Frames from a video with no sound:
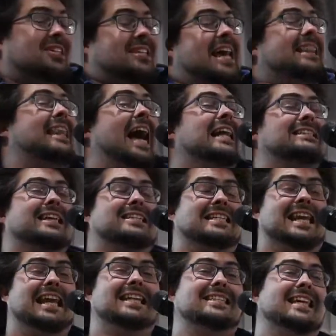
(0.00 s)
said, that
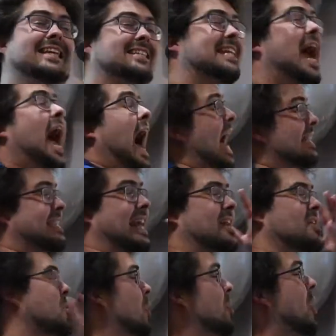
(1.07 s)
doesn't exist. I
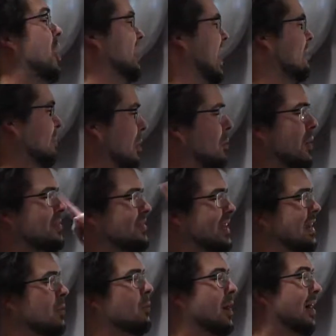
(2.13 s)
said, no, not yet, but one
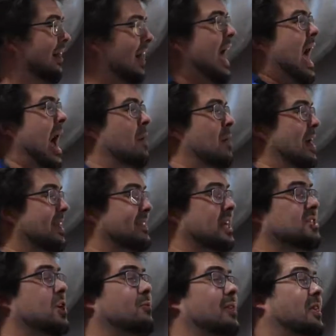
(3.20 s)
day it will. And when it
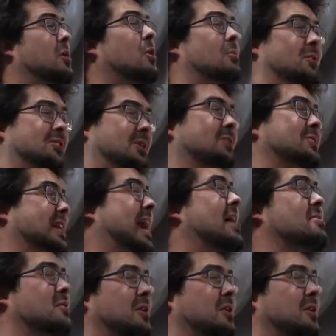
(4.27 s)
does, I really hope we're still together